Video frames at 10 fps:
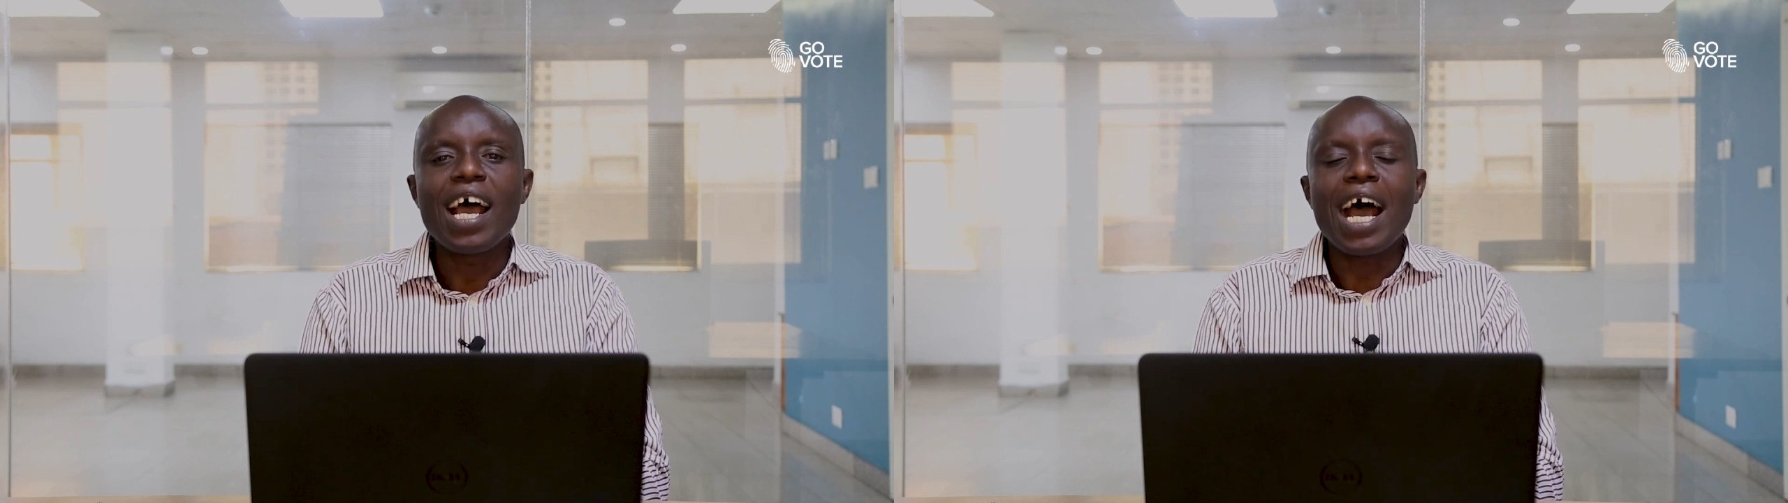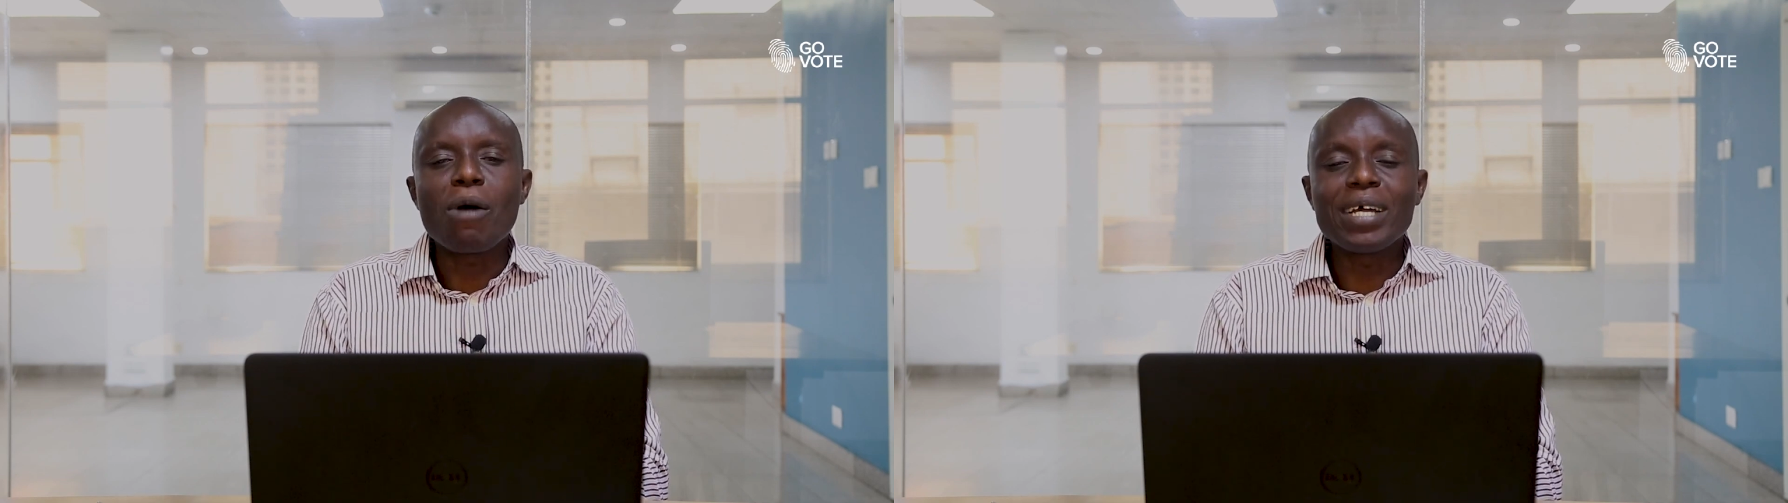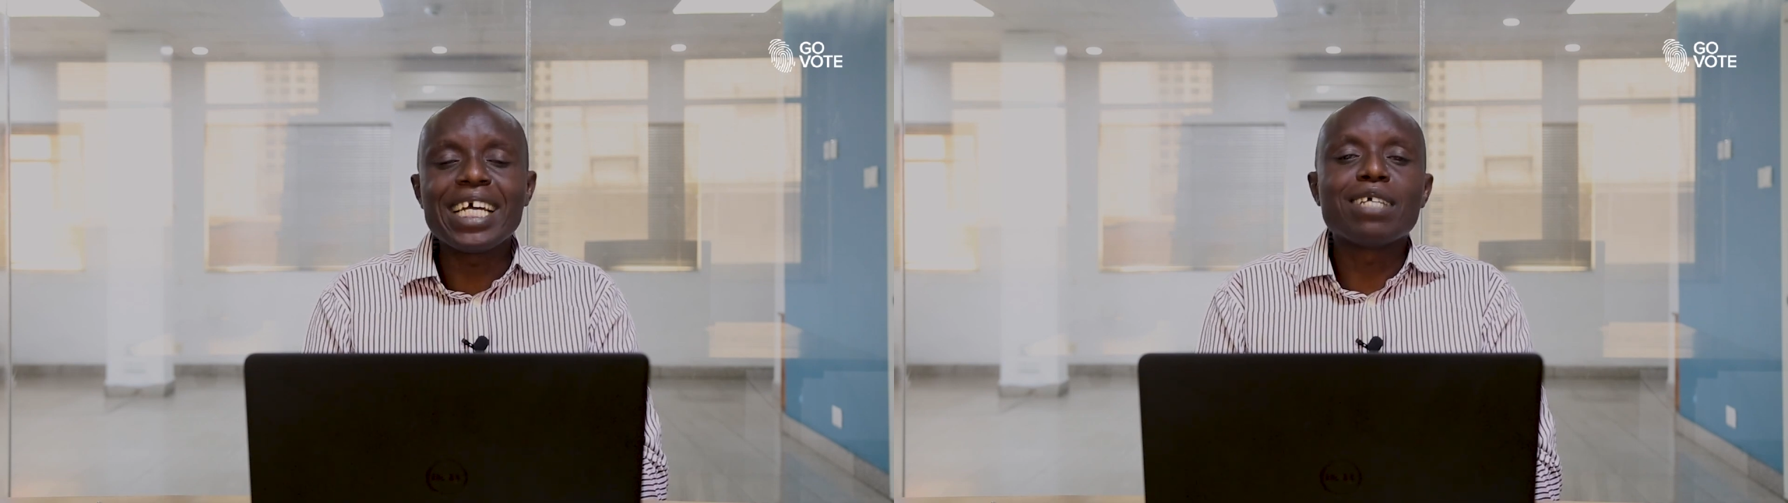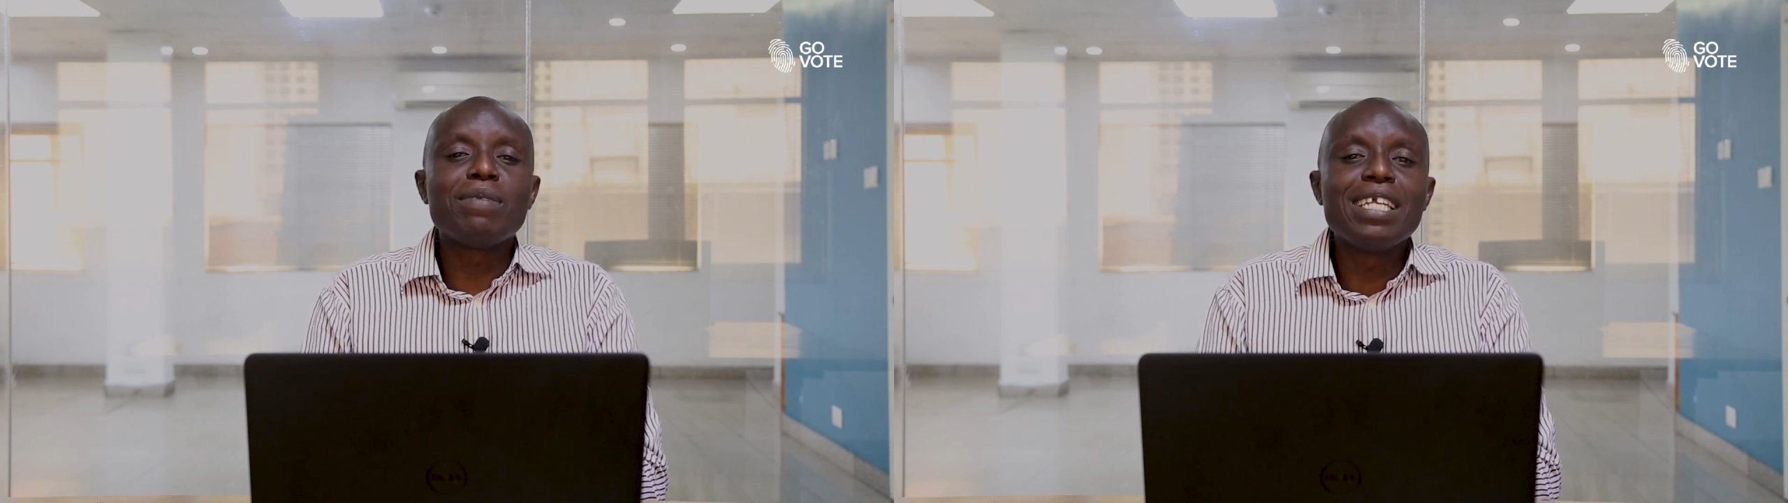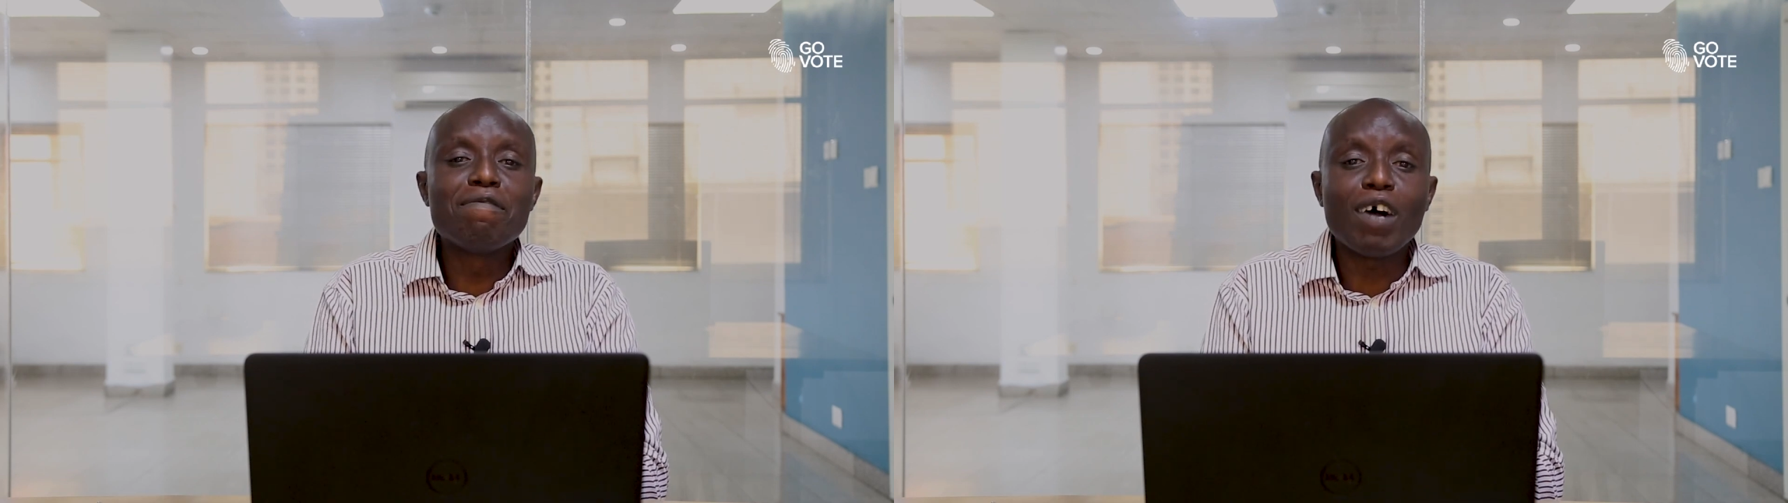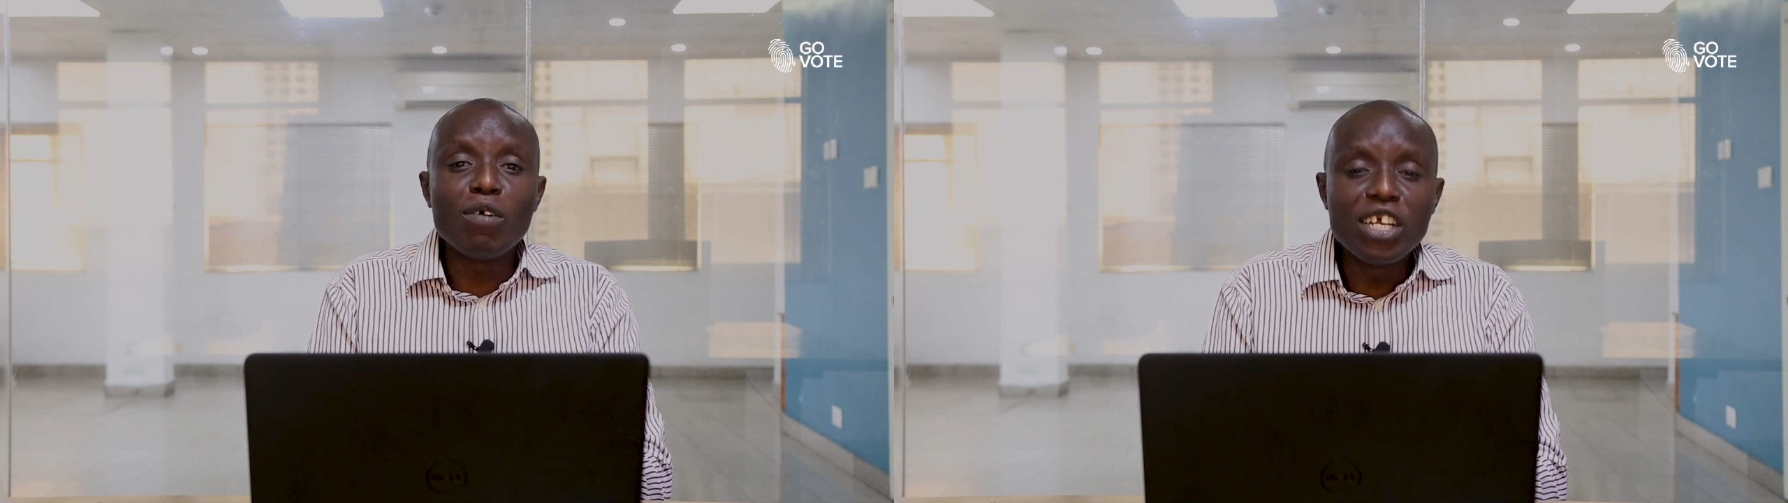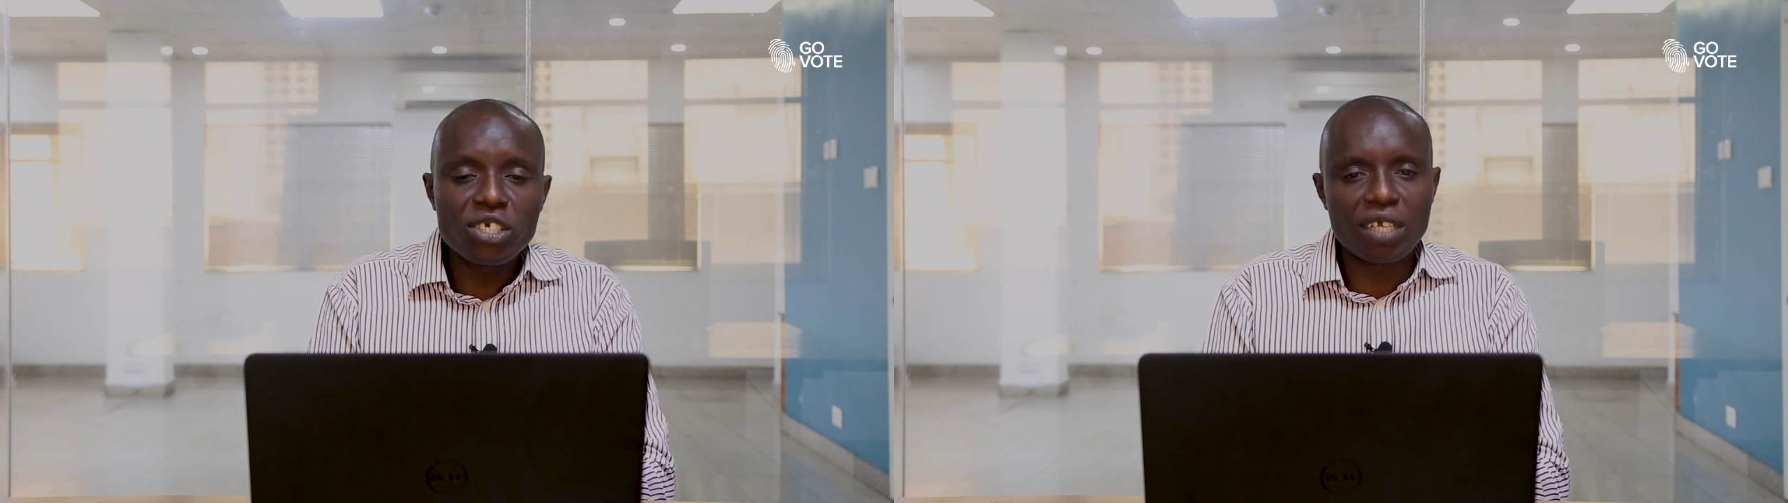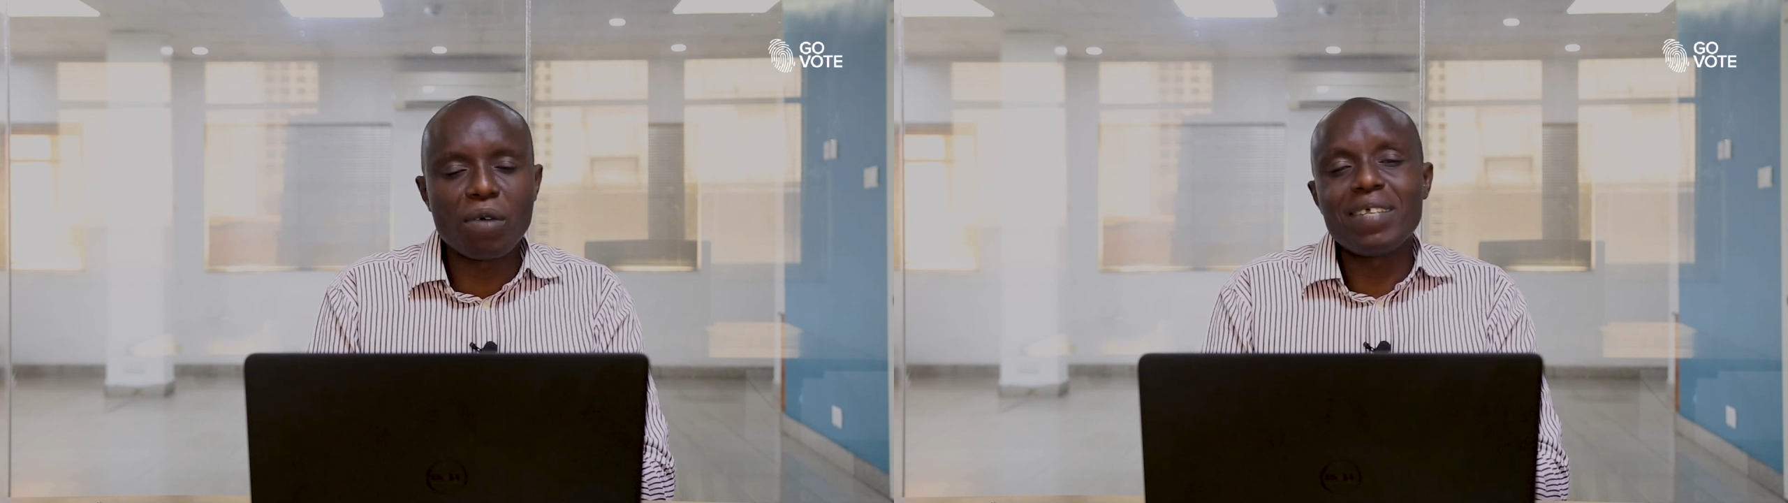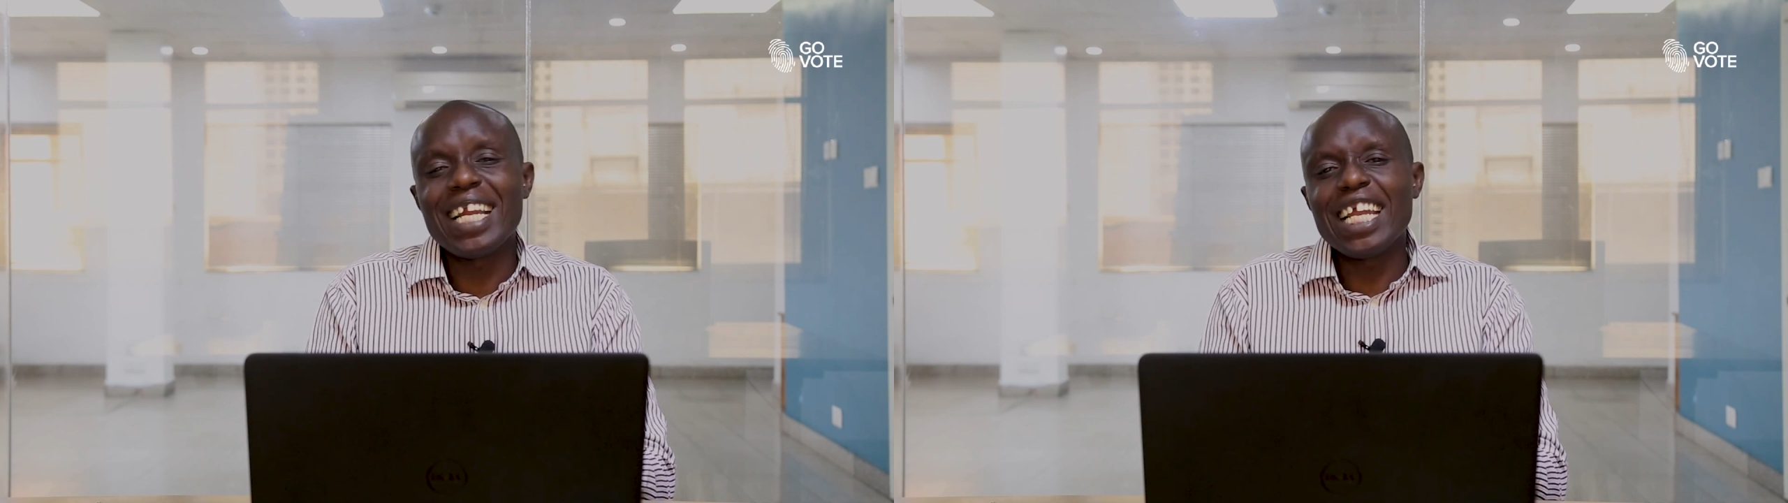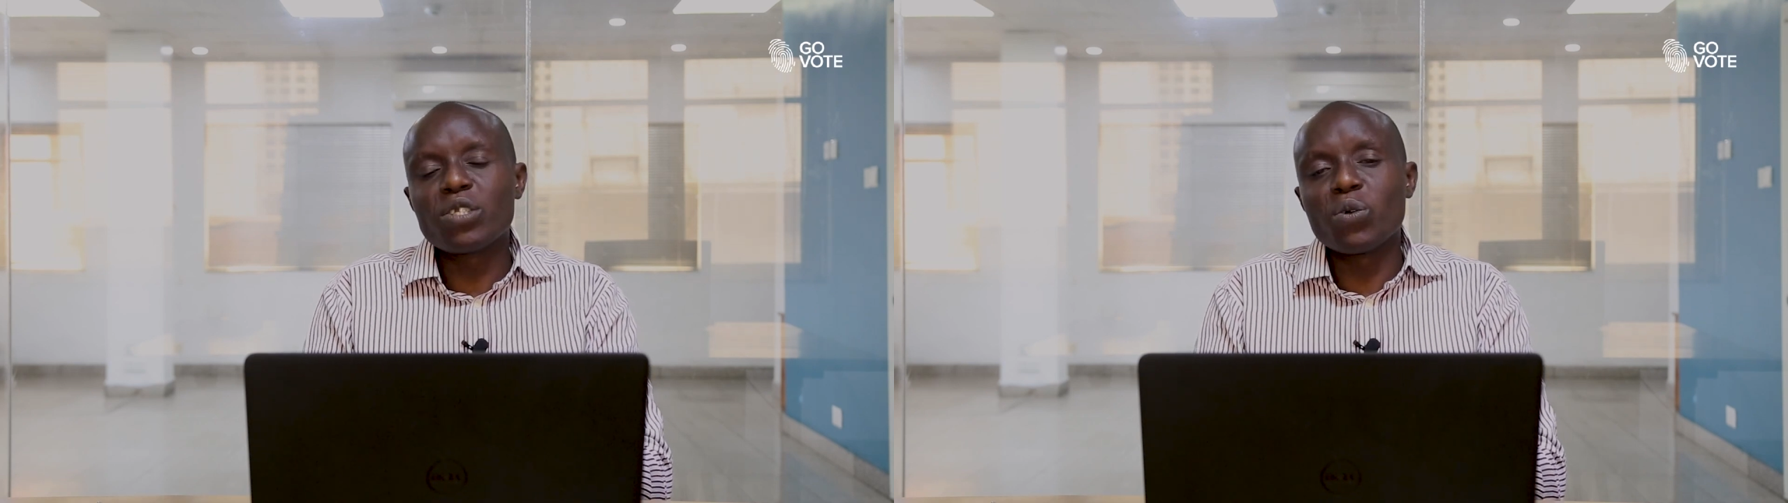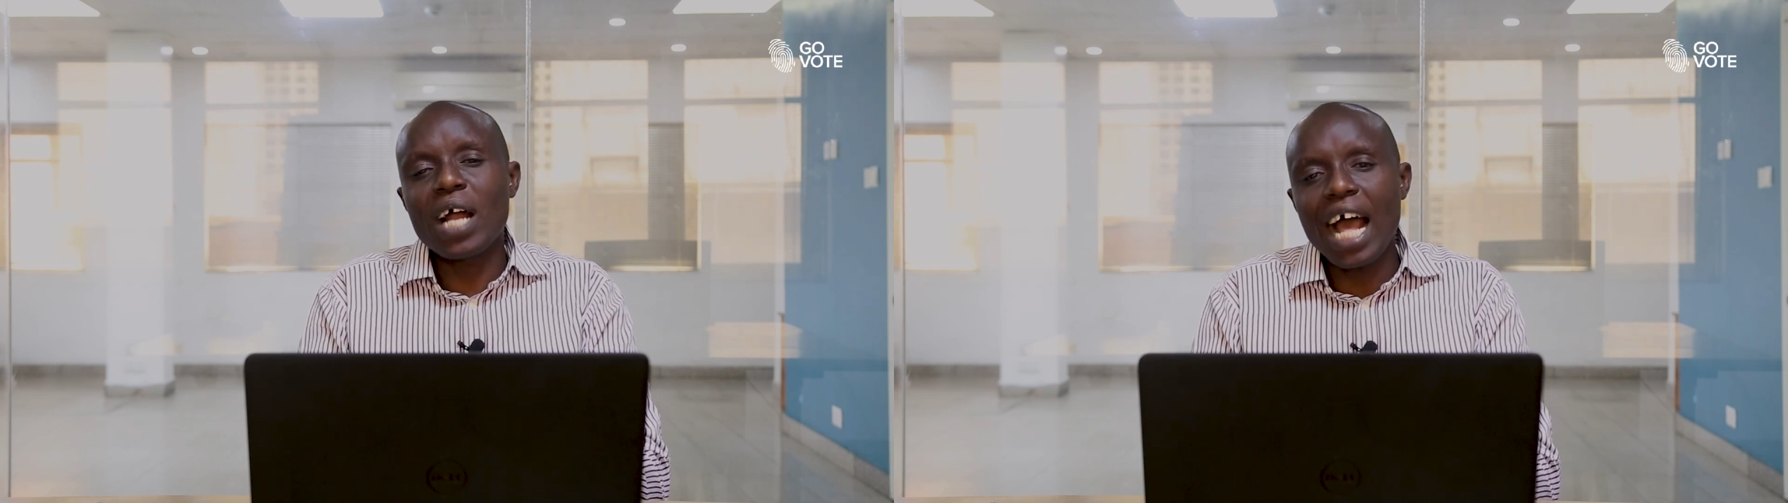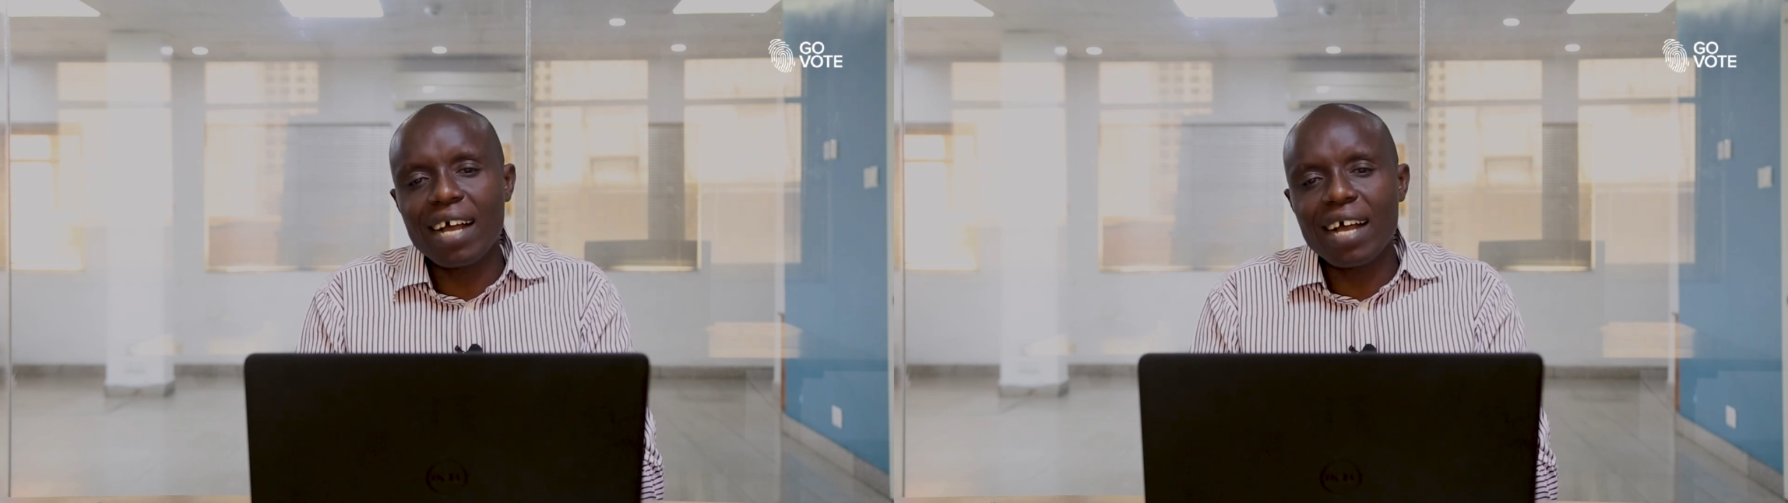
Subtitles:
and when there has been a violation of the Electoral